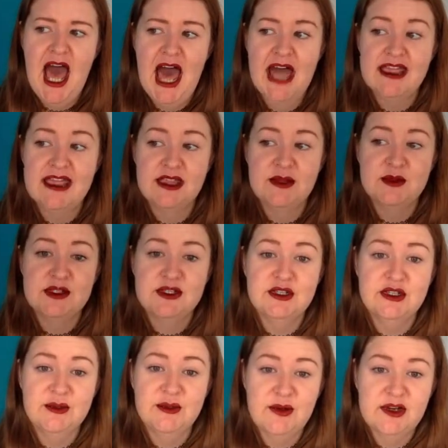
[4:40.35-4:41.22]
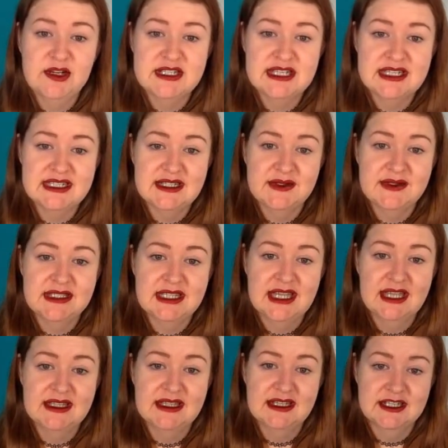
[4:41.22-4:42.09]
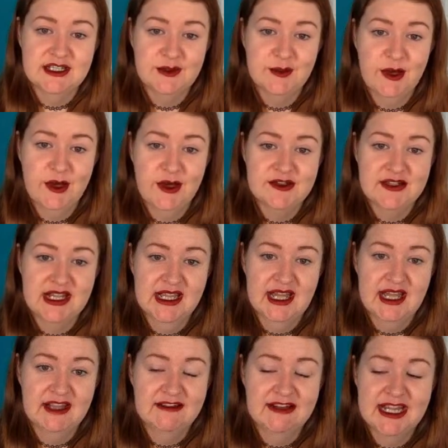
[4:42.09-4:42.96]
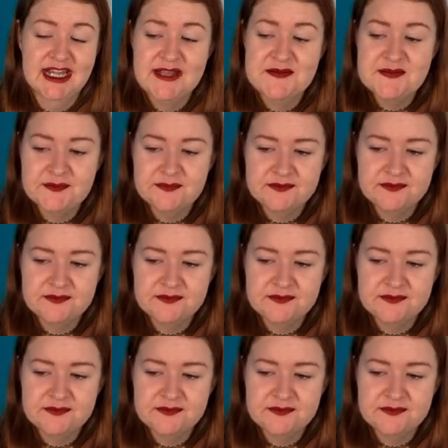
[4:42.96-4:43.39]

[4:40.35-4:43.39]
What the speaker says: And then there was another protest outside the National Portrait Gallery.